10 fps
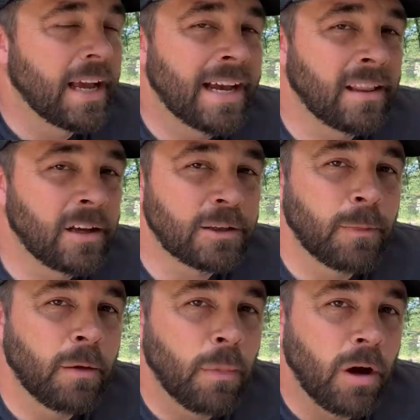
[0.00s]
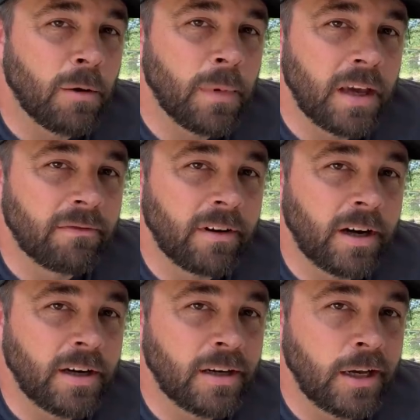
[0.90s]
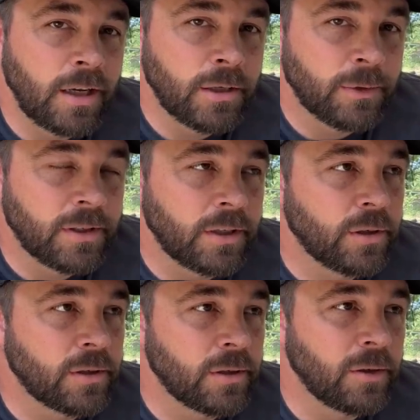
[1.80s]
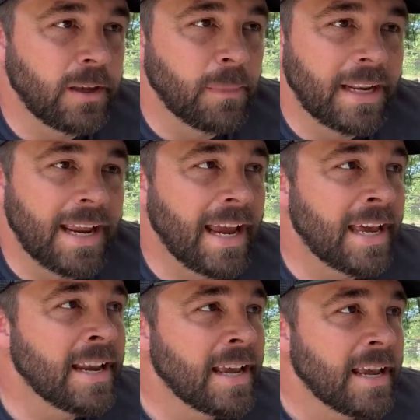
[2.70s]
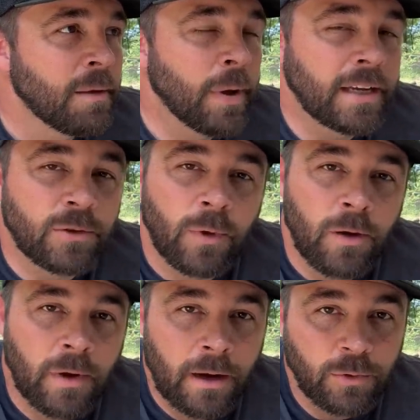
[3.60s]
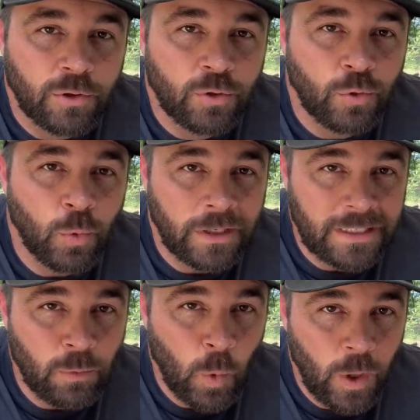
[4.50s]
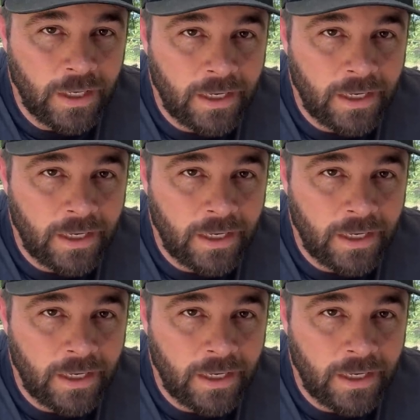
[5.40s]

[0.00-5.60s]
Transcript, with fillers: I lost my mom at a very young age. I was six years old and my dad passed away when I was 21.